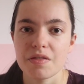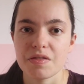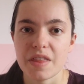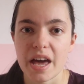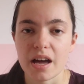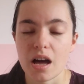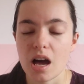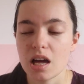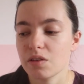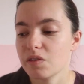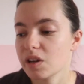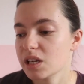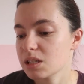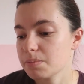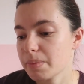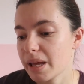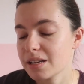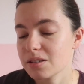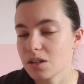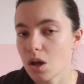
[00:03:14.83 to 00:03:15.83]
that kind of
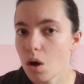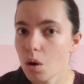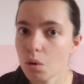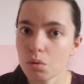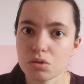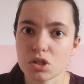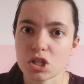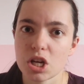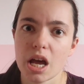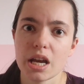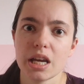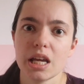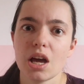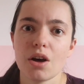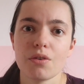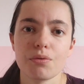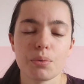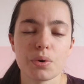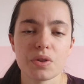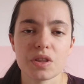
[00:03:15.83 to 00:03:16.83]
explains a whole journey
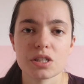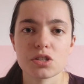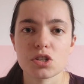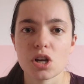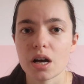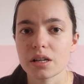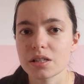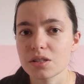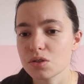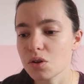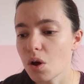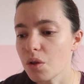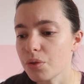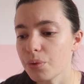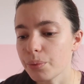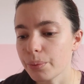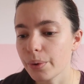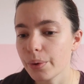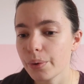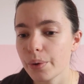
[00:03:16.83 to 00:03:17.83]
of what this child has gone
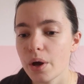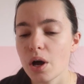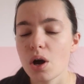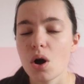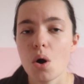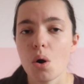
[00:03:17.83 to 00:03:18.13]
through,